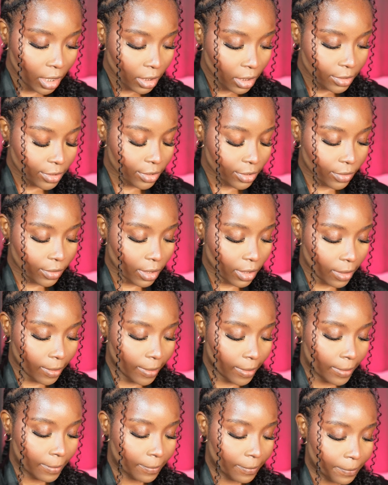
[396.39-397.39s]

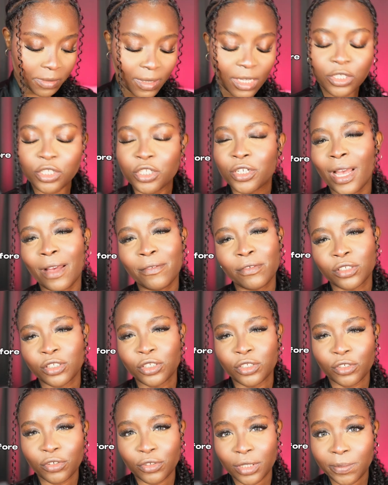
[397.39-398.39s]
So make sure you have a
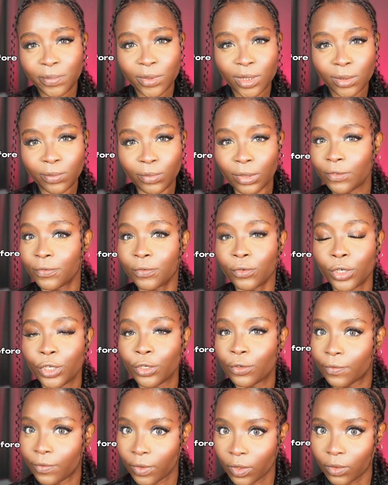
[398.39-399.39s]
script before
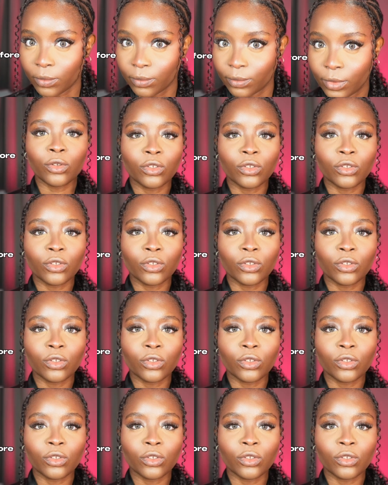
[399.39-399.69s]
you film.